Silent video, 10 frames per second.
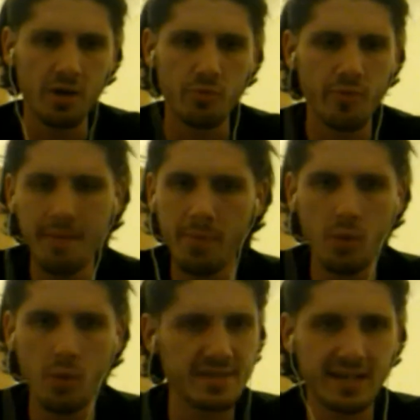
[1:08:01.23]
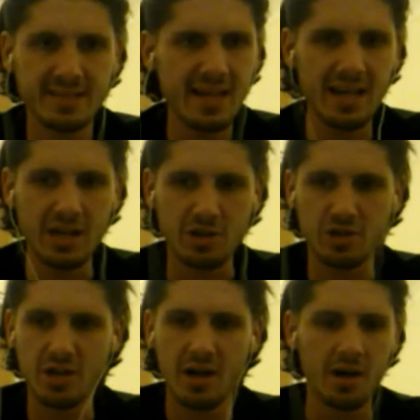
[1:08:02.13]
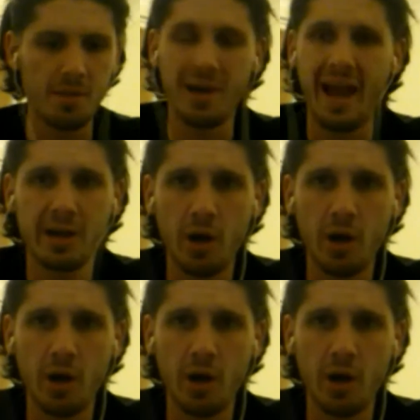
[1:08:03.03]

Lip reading: Rainbow Six Siege, Black